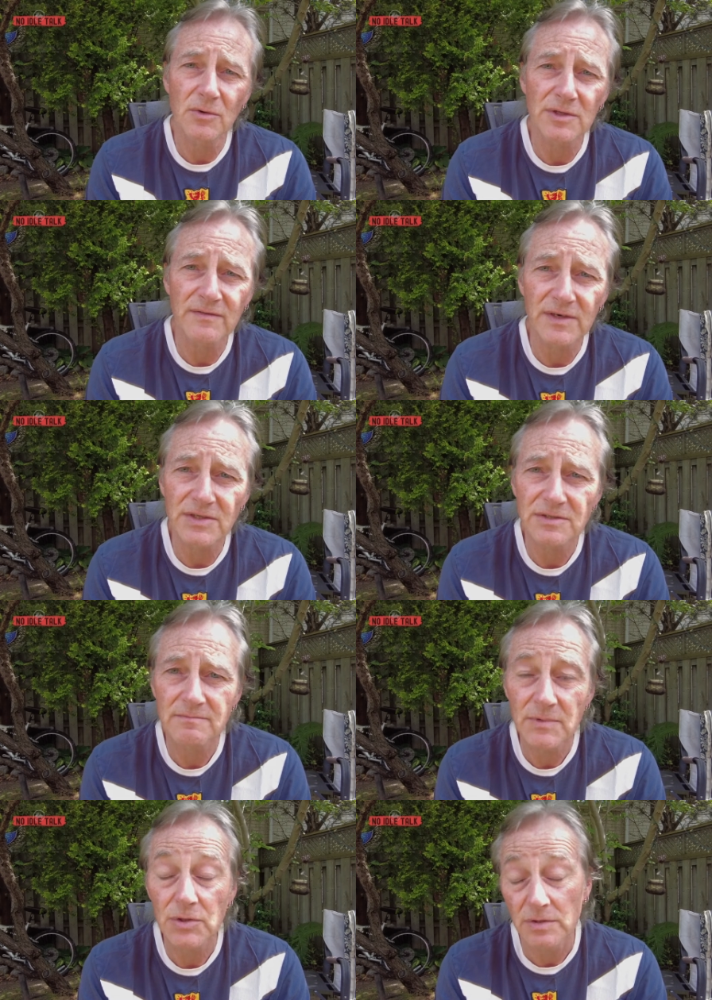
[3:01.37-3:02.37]
goal difference.
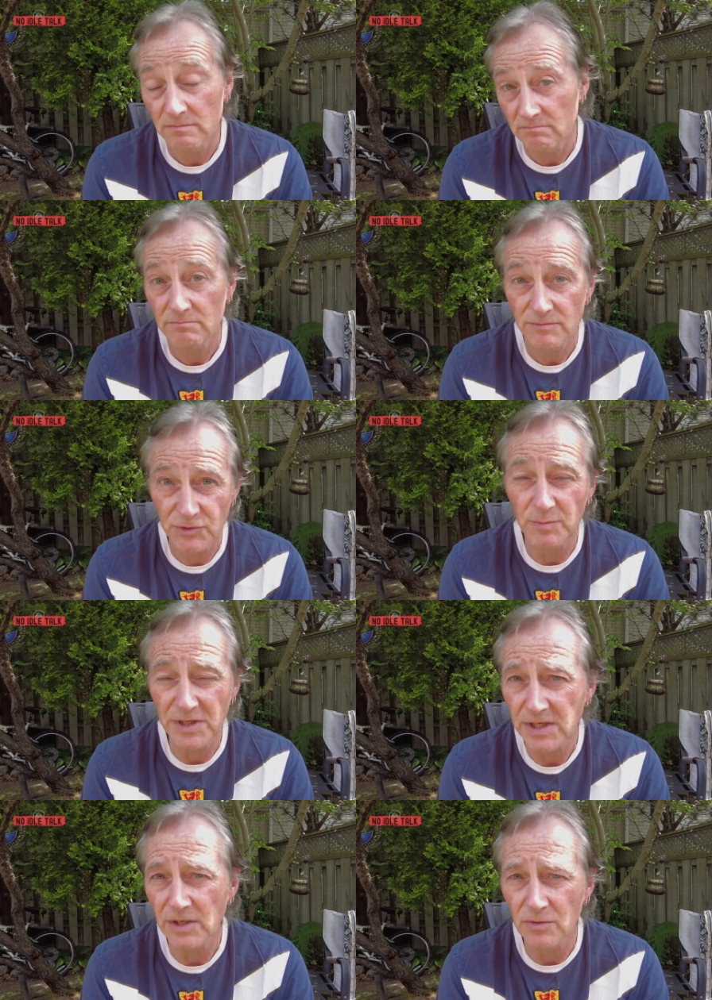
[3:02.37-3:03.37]

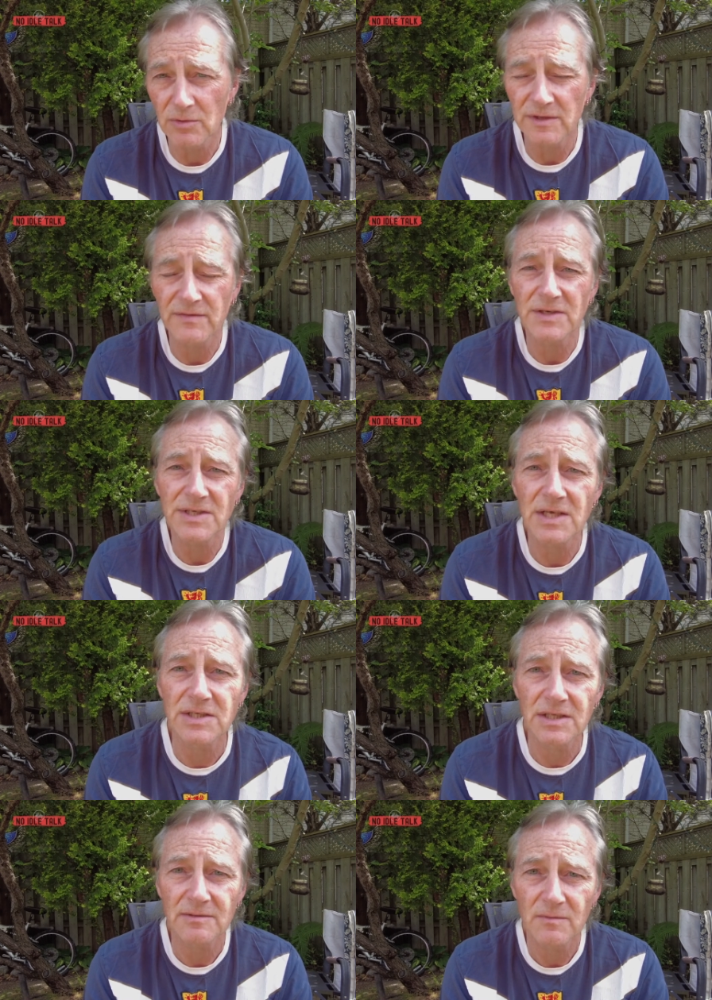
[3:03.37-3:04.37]
Superior goal difference,
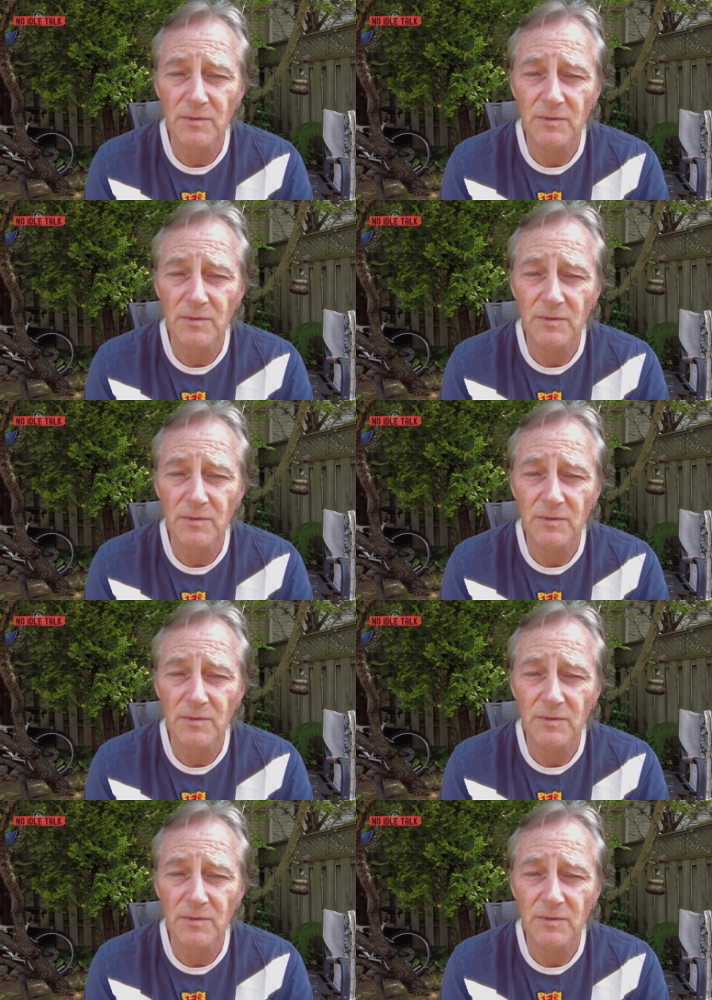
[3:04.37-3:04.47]
actually.